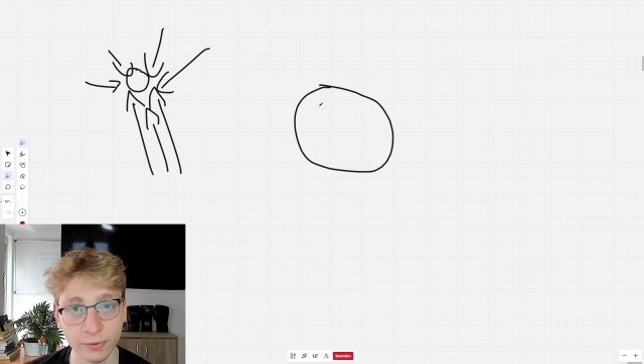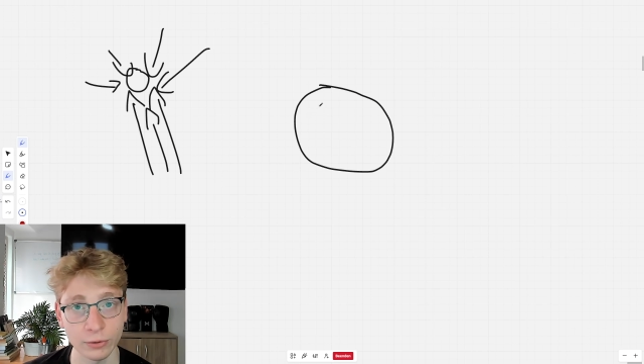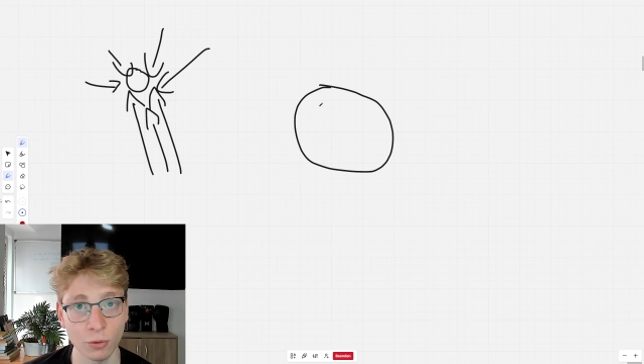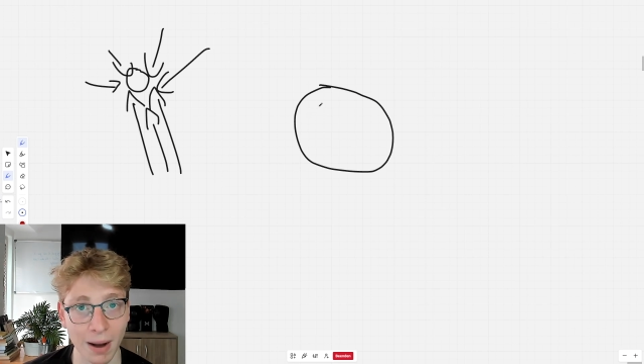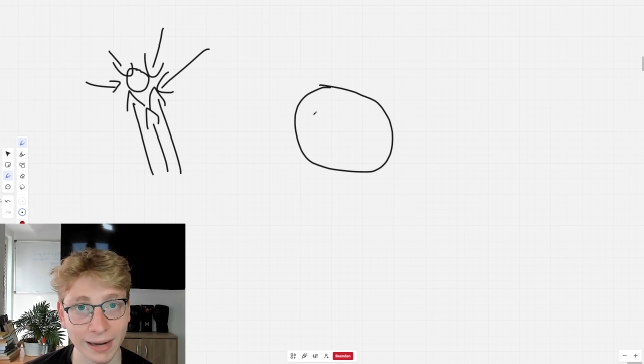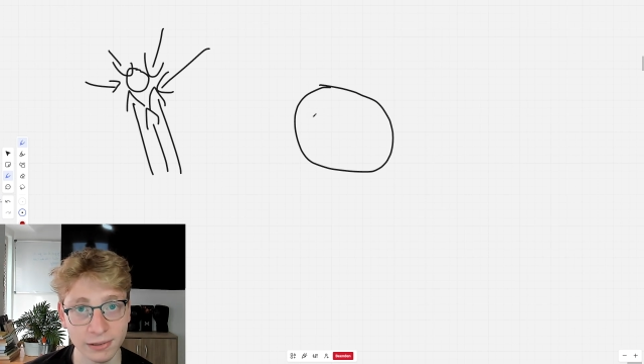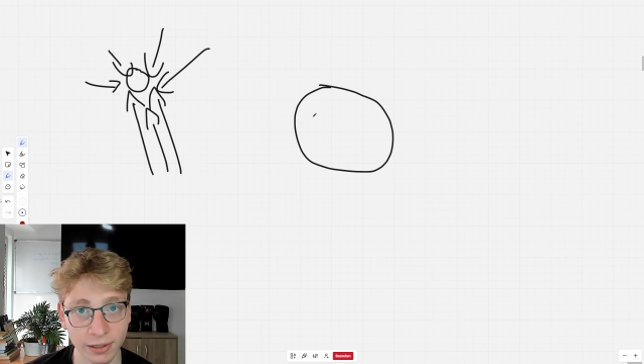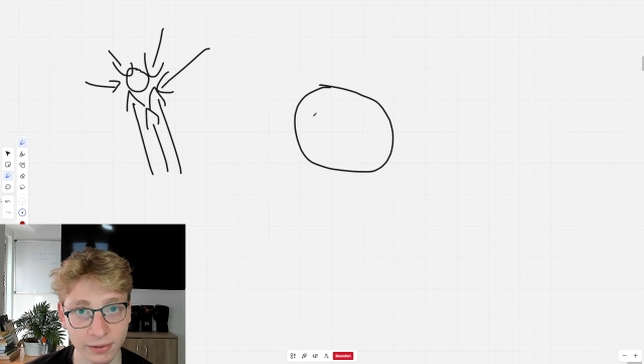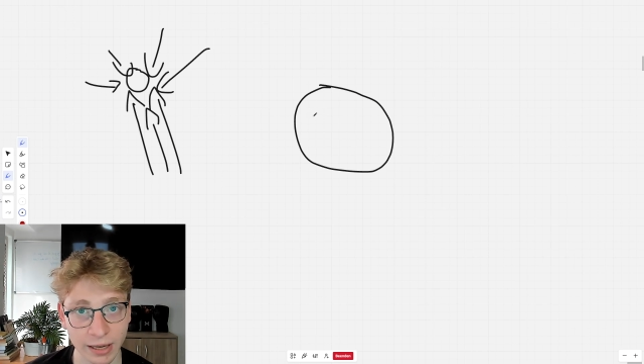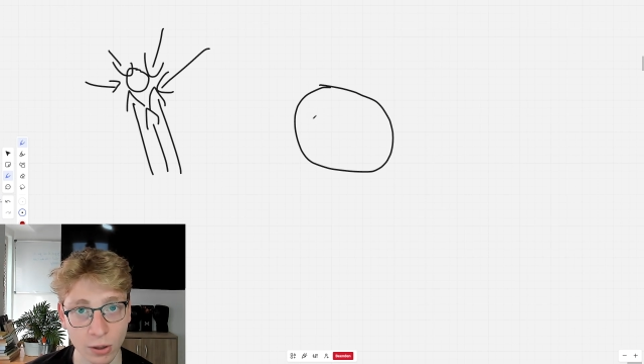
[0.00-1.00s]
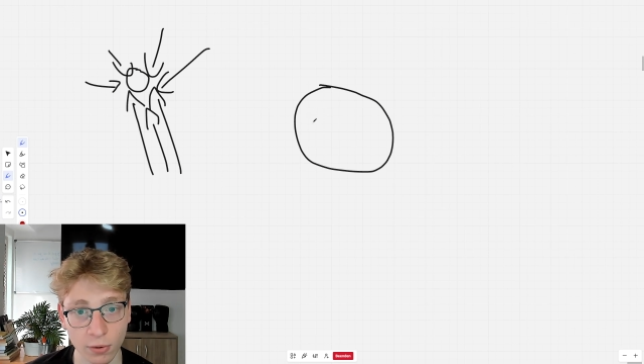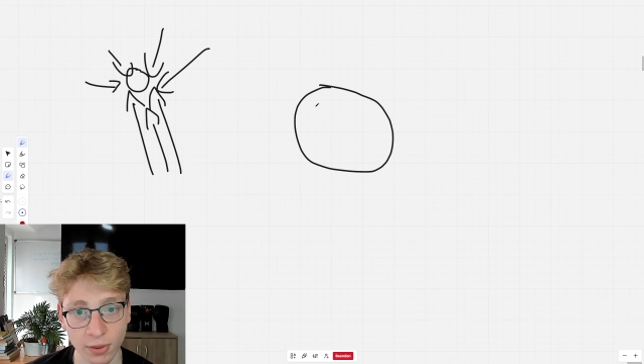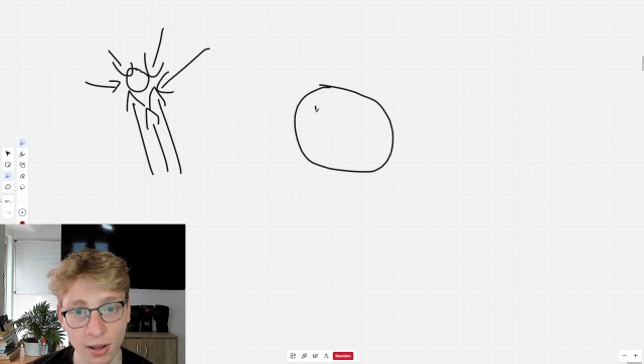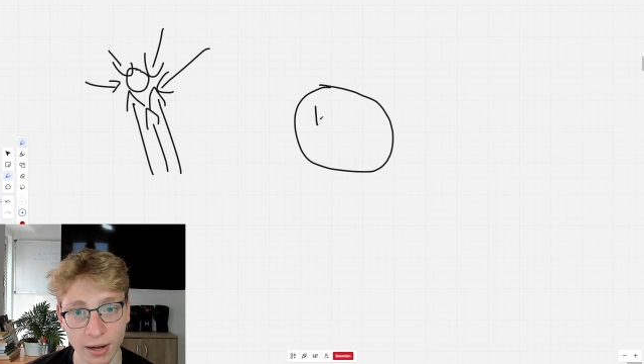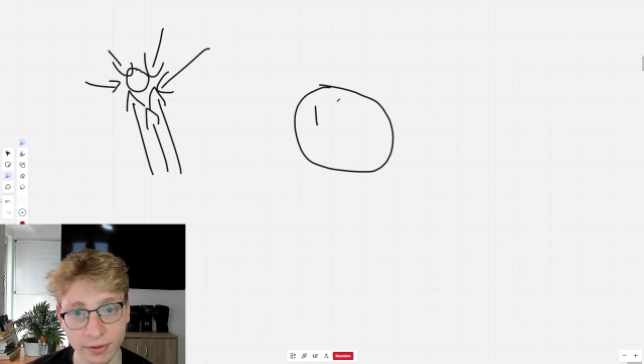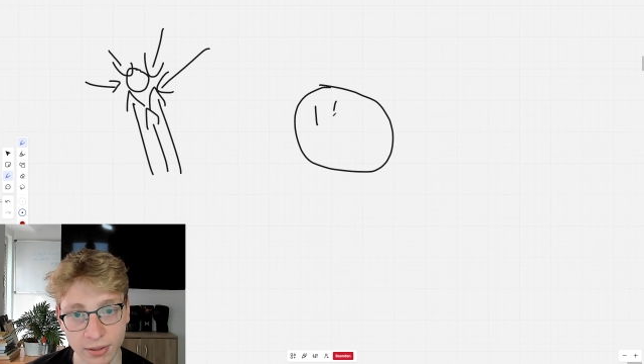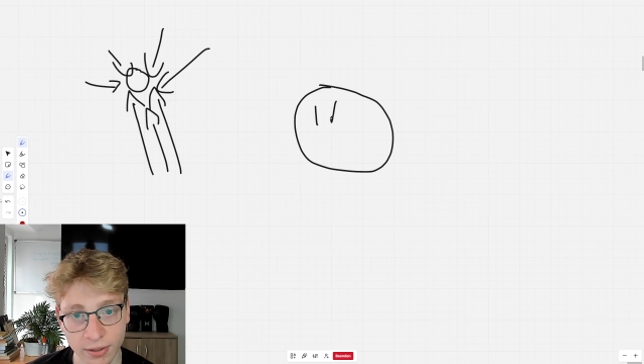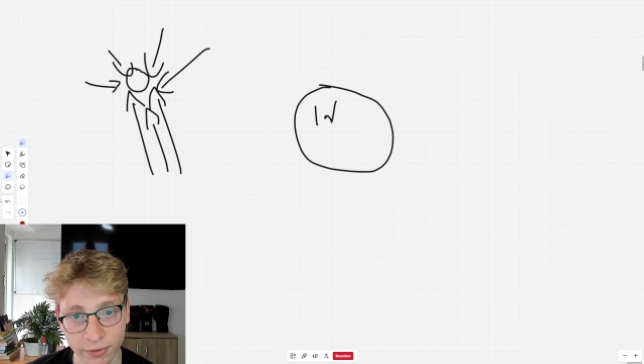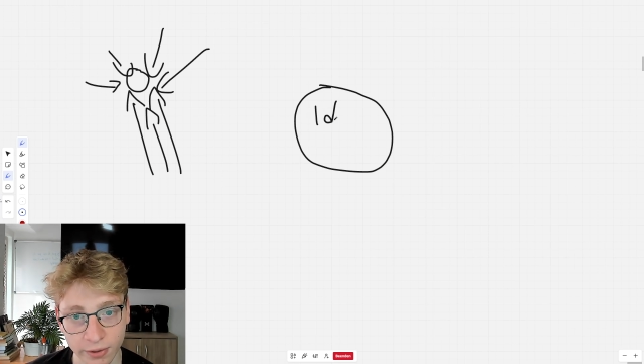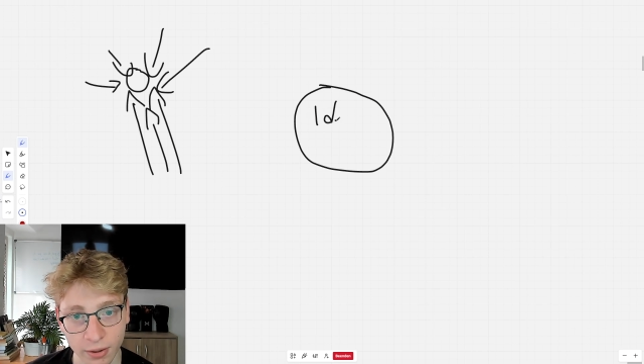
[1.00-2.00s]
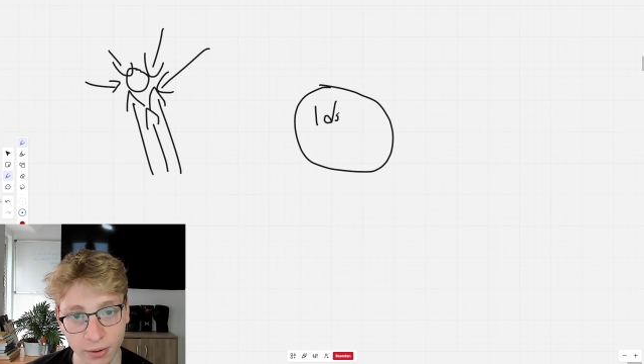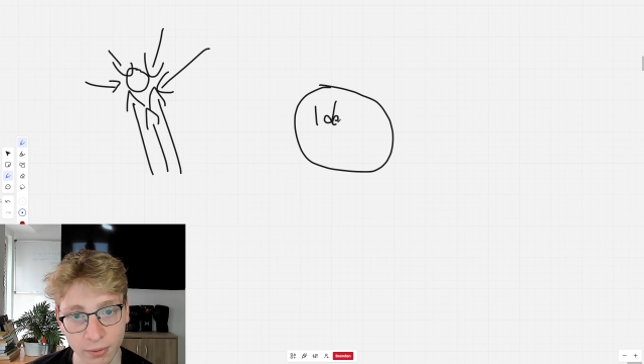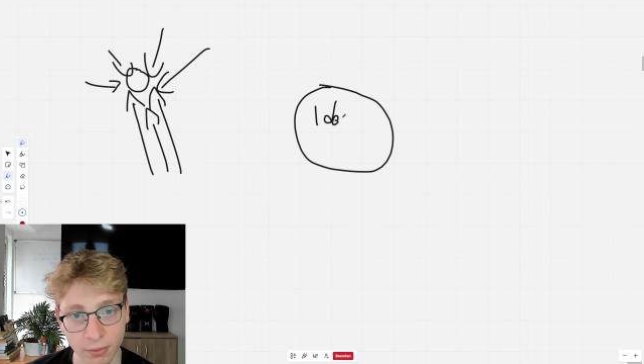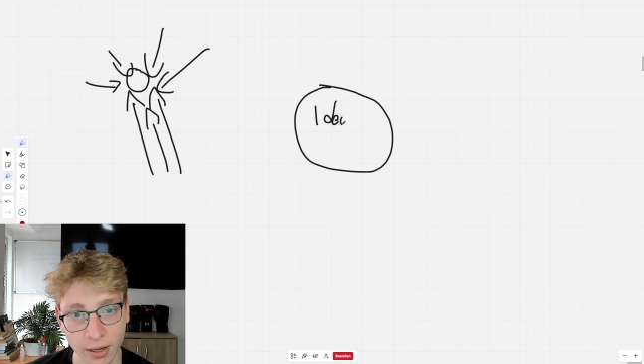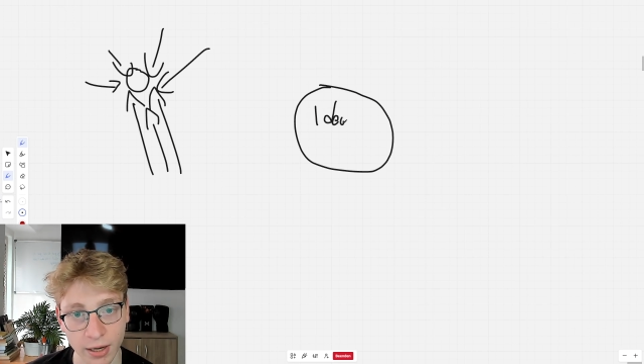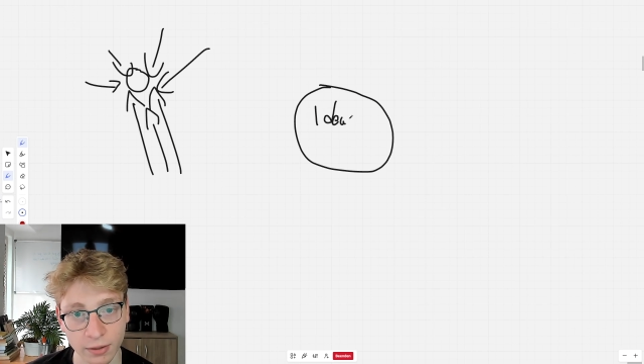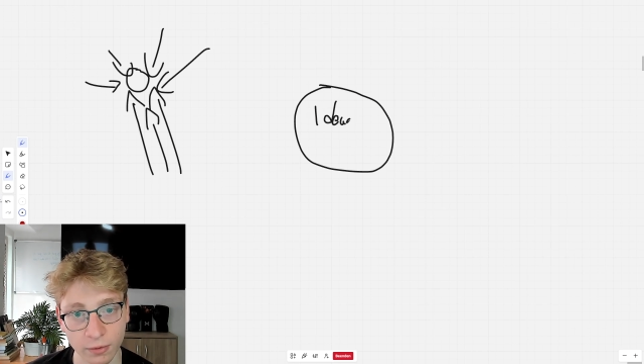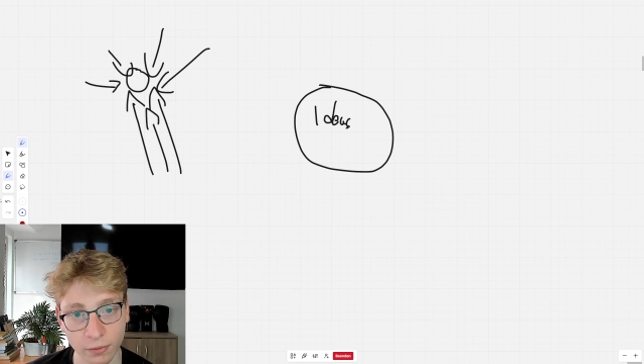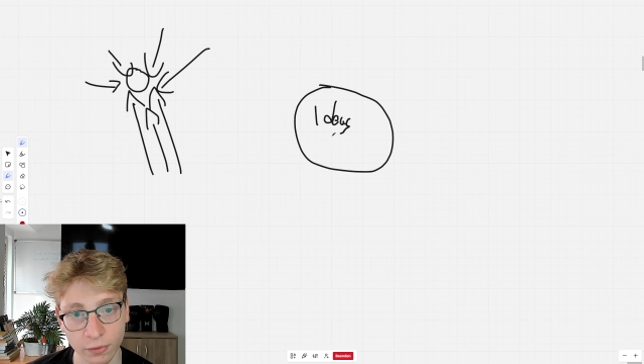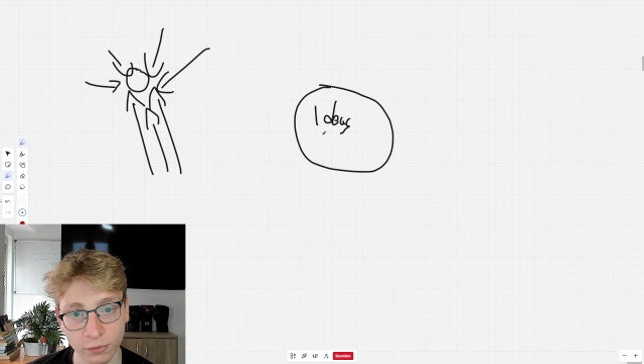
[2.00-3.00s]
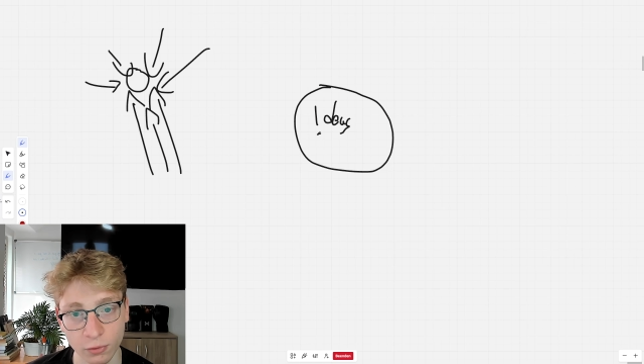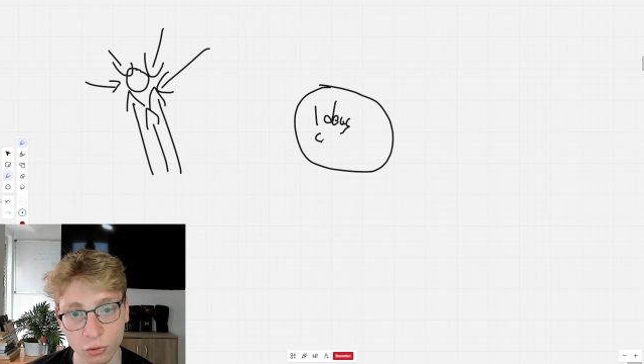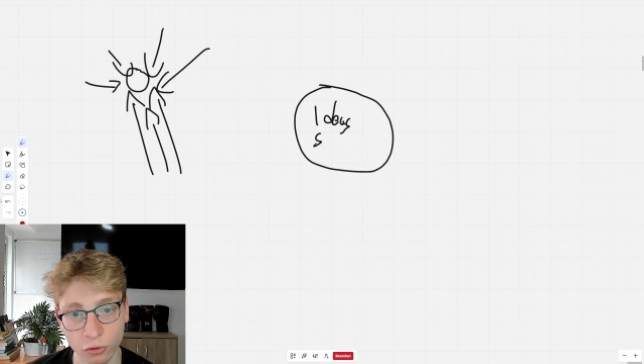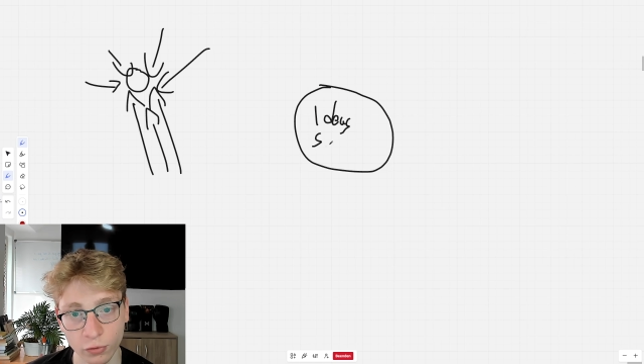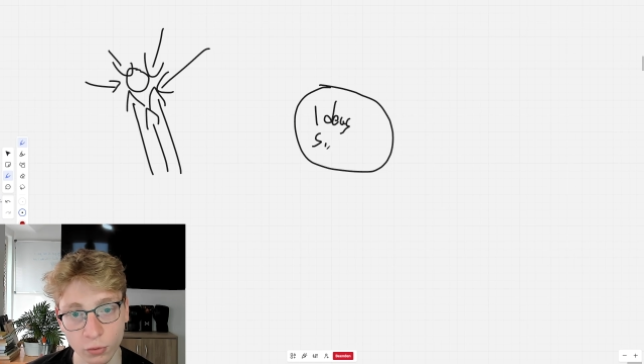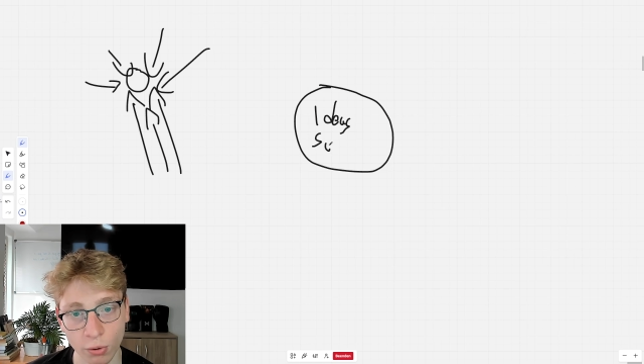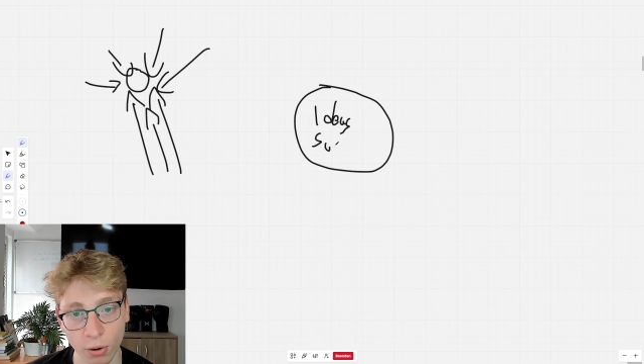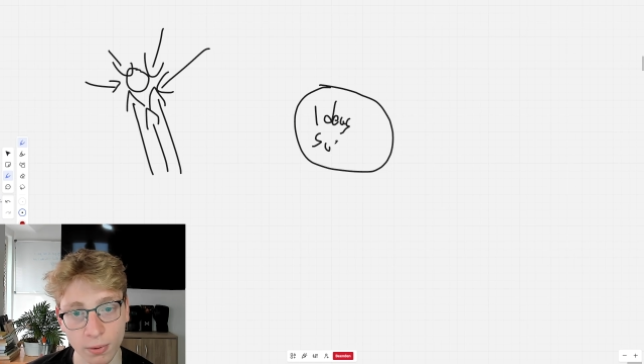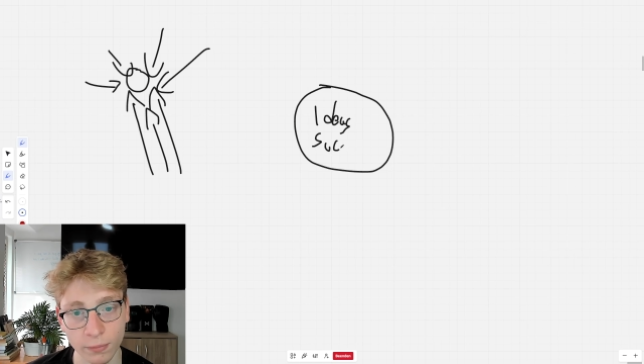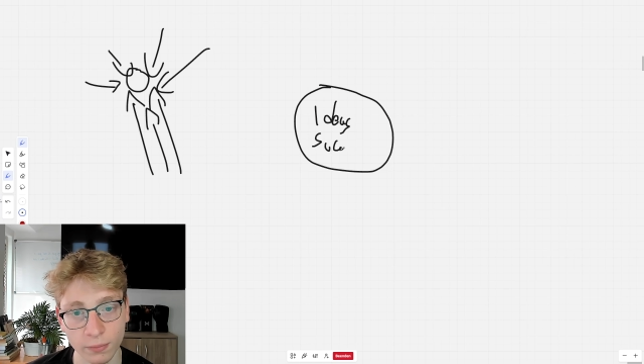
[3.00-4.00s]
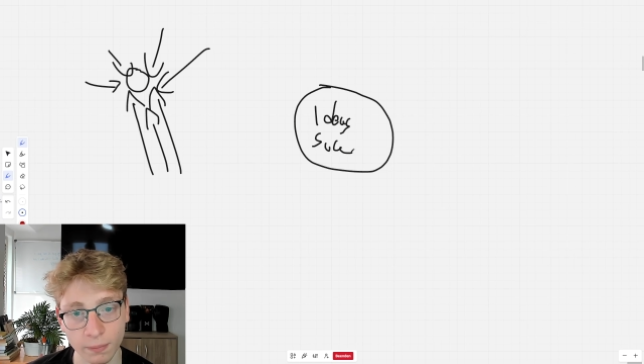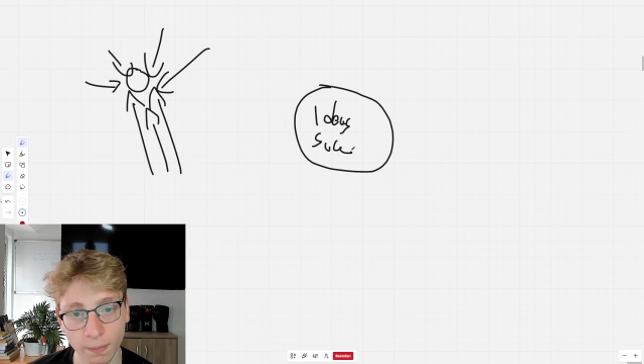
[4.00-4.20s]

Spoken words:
and your mind takes care of the ideas and the solutions to problems.